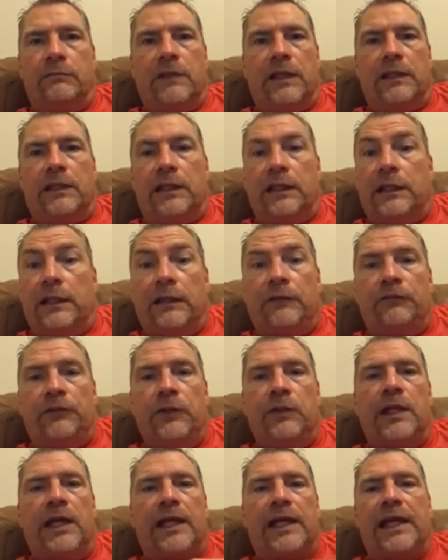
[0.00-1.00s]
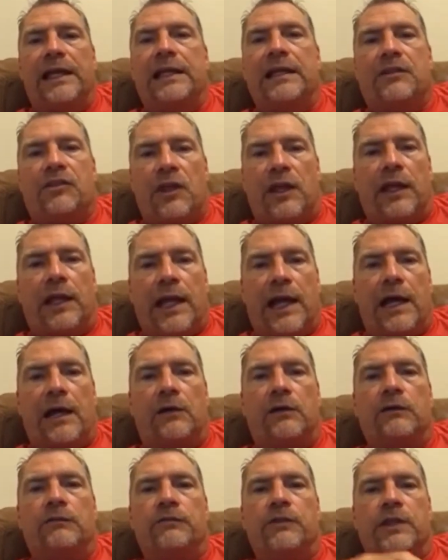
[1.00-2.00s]
That if you get anything
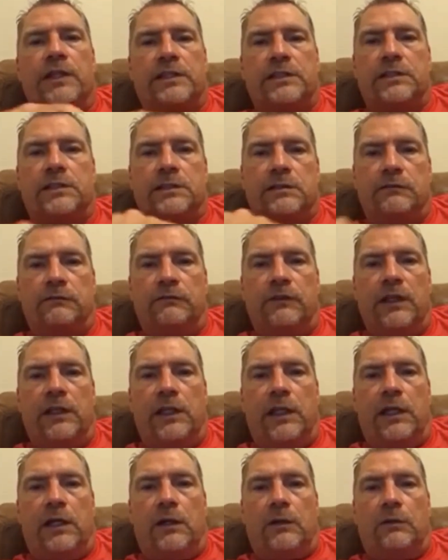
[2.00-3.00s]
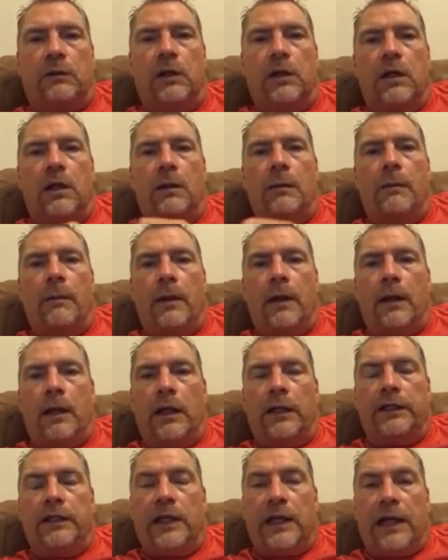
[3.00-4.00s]
out of this video,
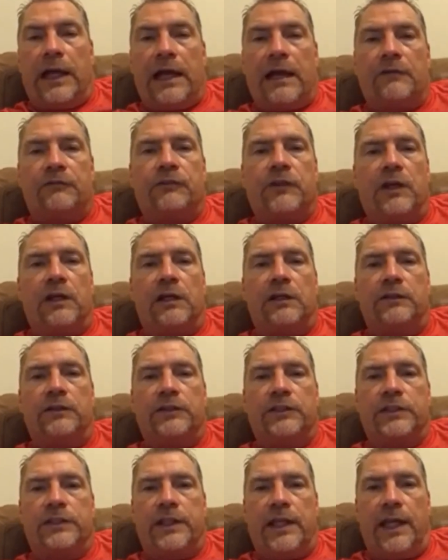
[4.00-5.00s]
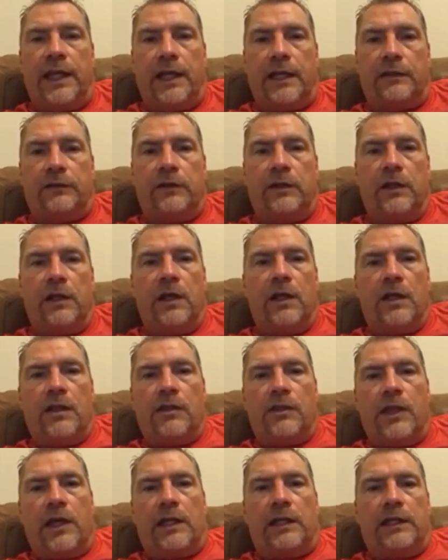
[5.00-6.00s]
you have to understand
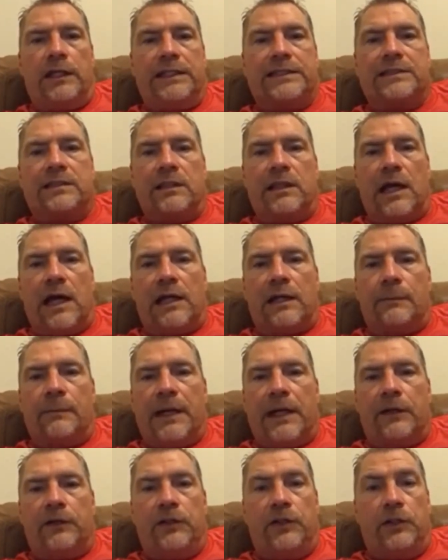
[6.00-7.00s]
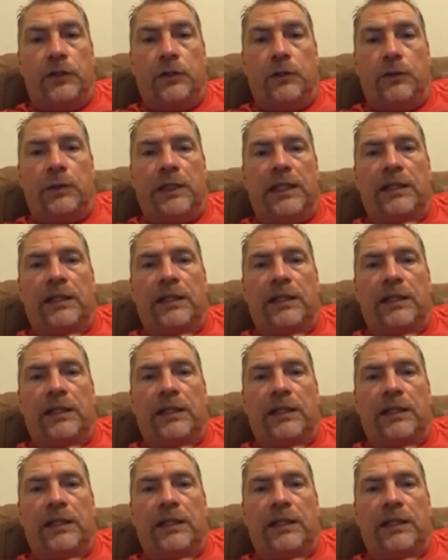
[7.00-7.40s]
that it's not about you.